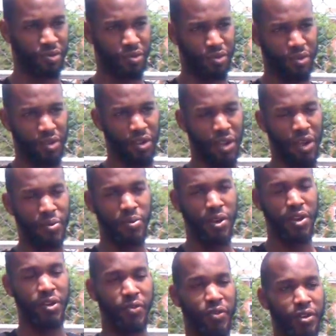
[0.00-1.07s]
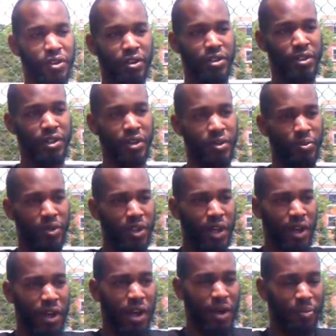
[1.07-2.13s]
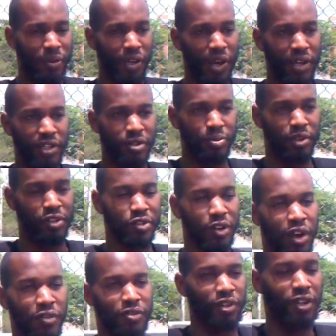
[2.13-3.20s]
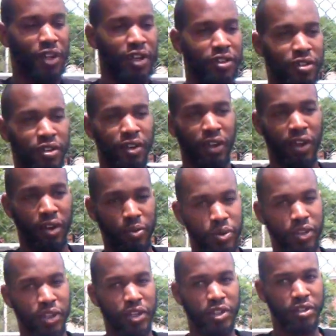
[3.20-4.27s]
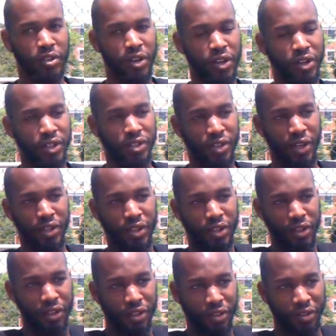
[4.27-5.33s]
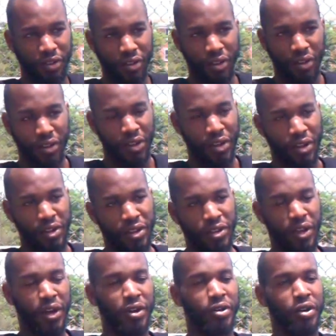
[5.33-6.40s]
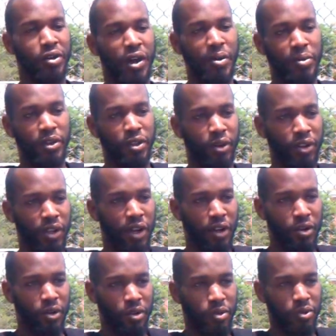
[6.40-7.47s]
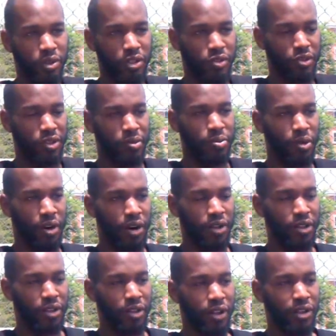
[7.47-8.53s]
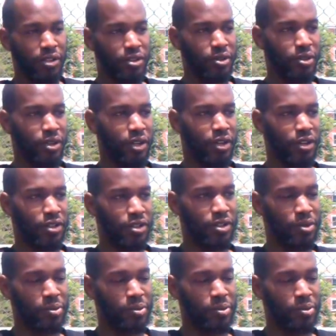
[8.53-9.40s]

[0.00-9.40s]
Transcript: Yeah, I mean, it feels good, like, I mean, I just been trying to last year and a half with the Easter egg hunt I did. Yeah. Doc, I've been doing Doc Perkins Street Park for the last two years.